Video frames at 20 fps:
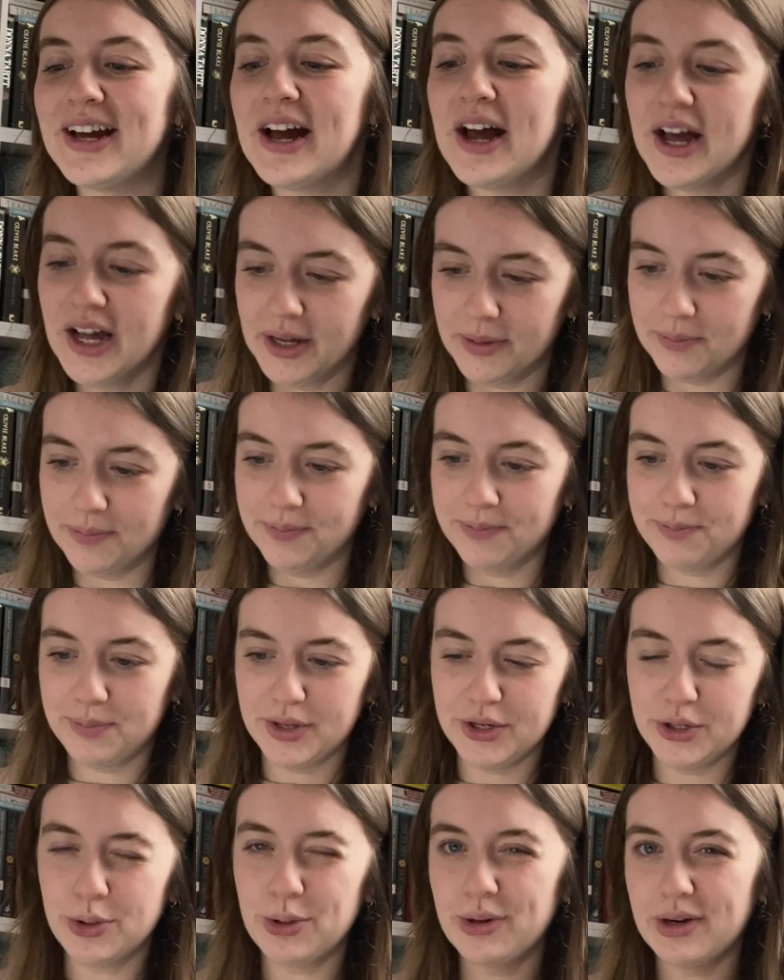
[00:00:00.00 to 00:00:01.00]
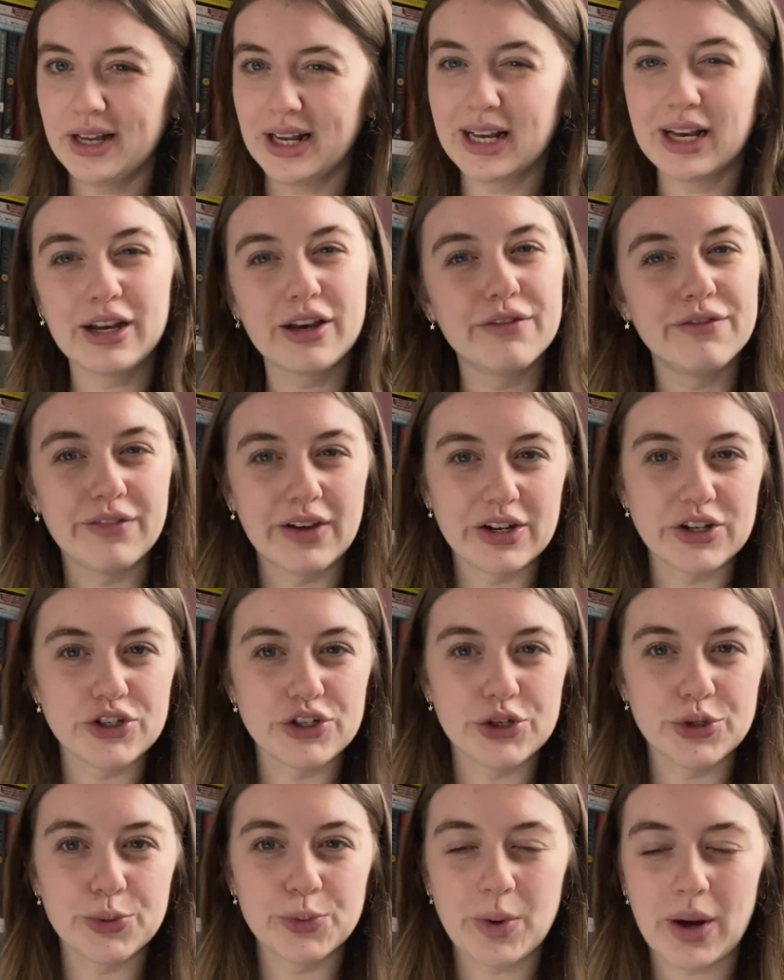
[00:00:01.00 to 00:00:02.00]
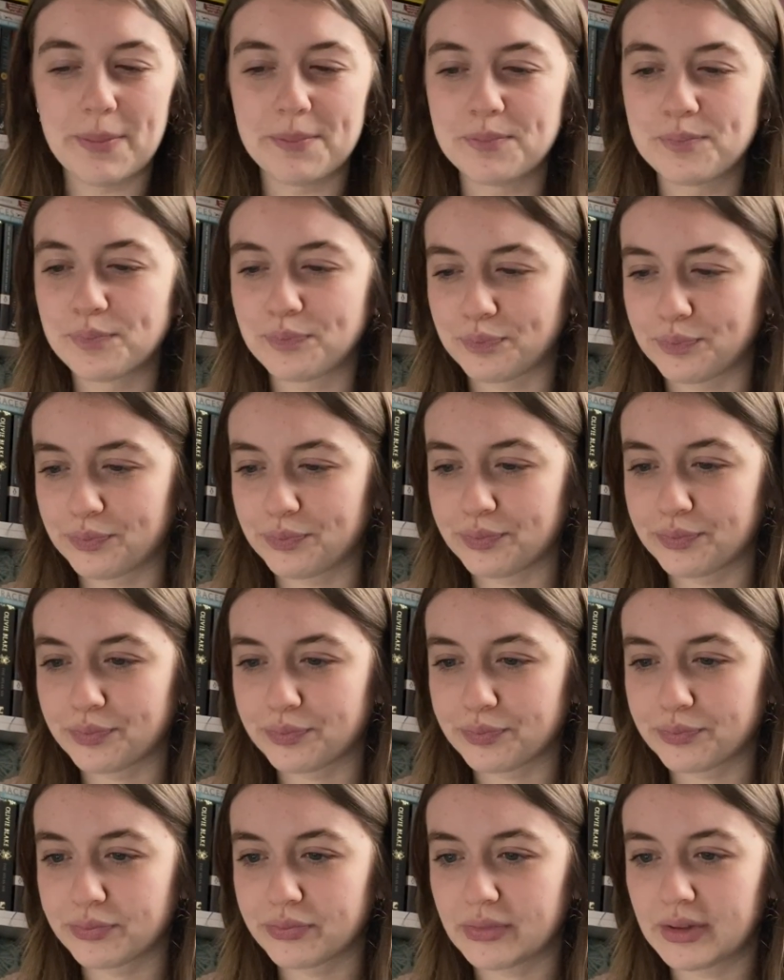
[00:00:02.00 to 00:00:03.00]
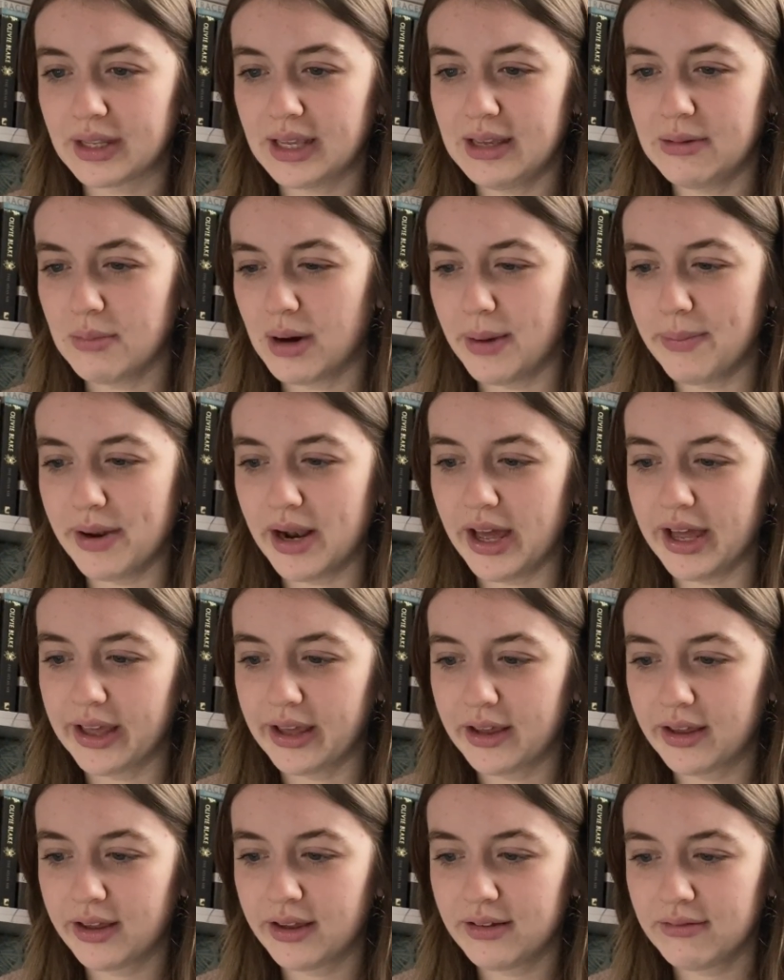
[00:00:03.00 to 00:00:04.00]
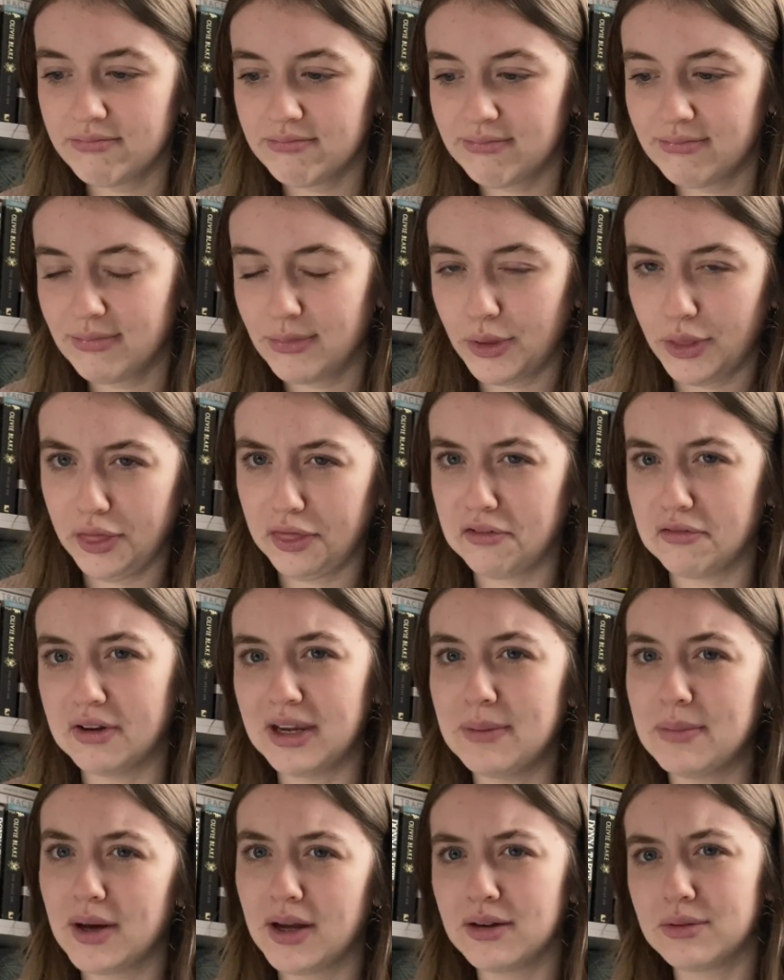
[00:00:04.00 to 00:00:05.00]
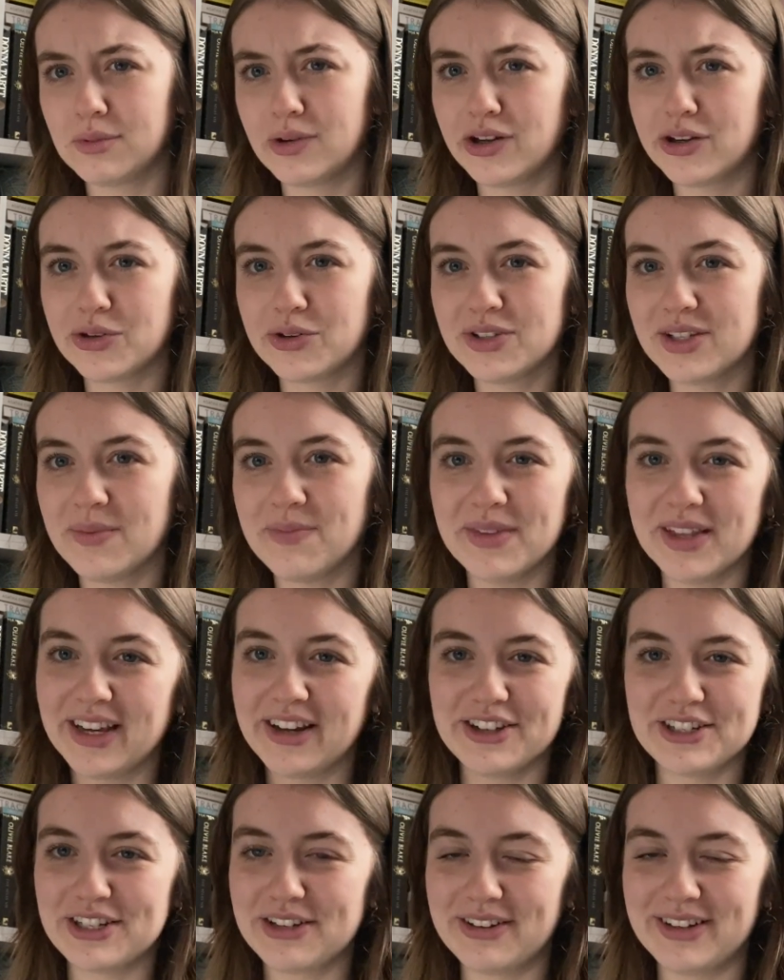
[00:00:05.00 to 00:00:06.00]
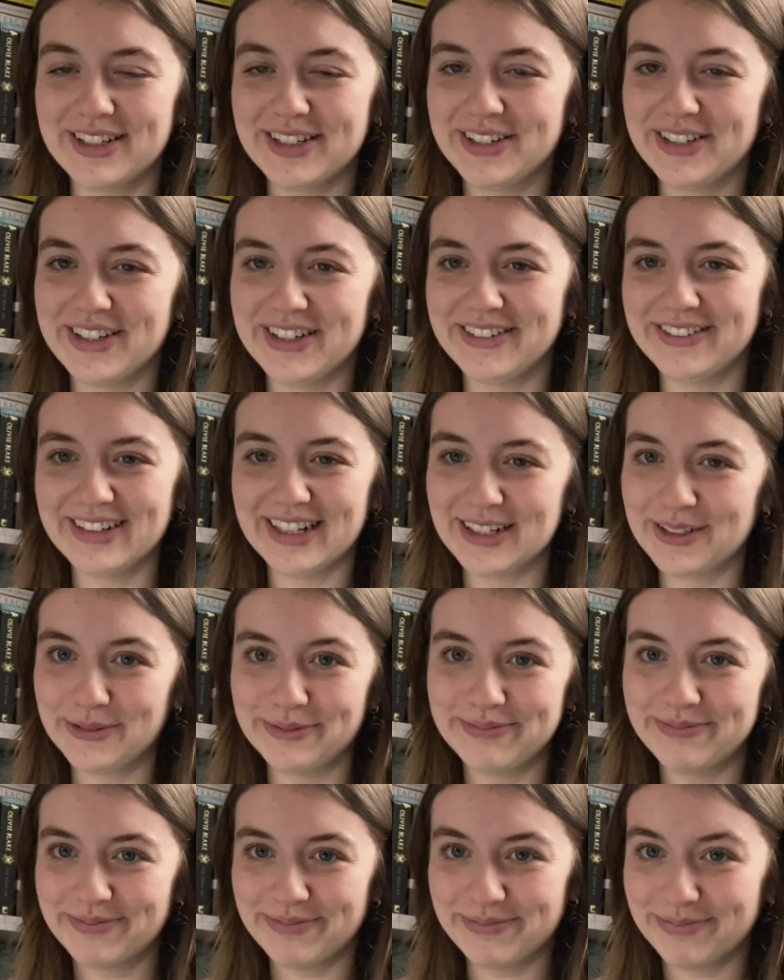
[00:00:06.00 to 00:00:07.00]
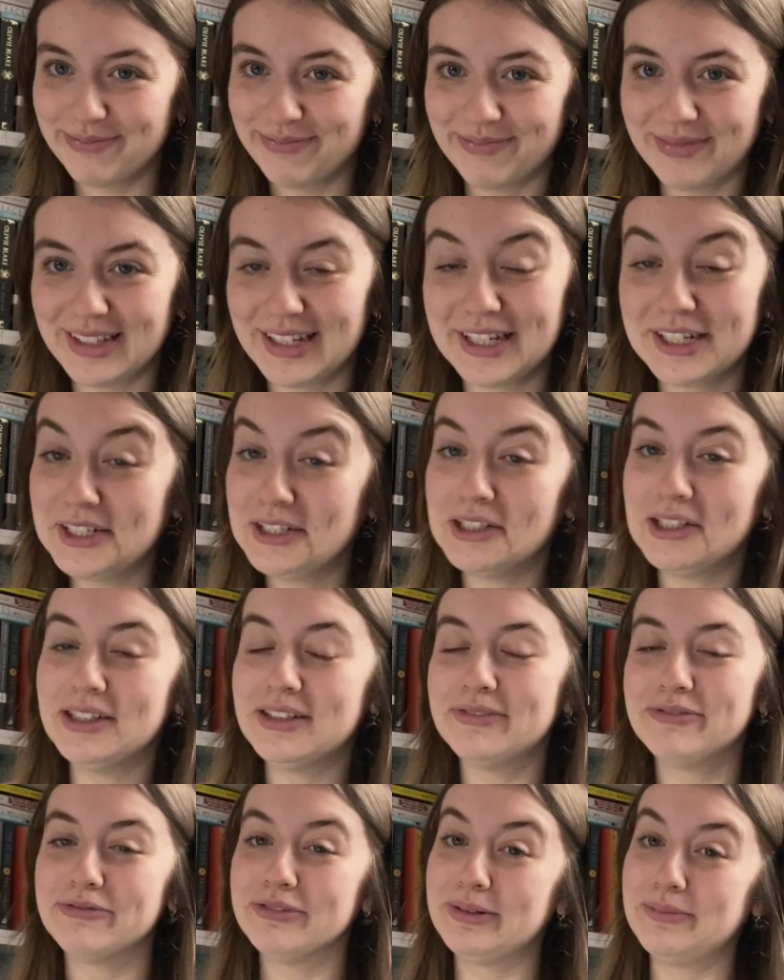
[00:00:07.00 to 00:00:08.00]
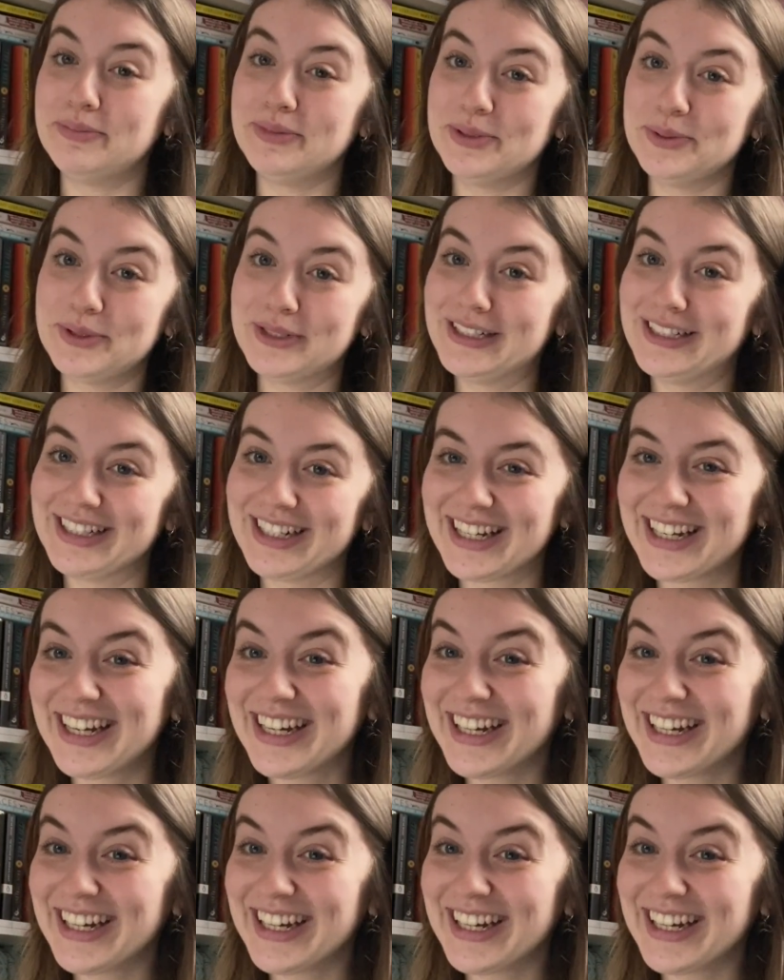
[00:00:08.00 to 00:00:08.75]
um, but not like a conventional one. It might be like three by one or something. I don't I don't know how ribs work.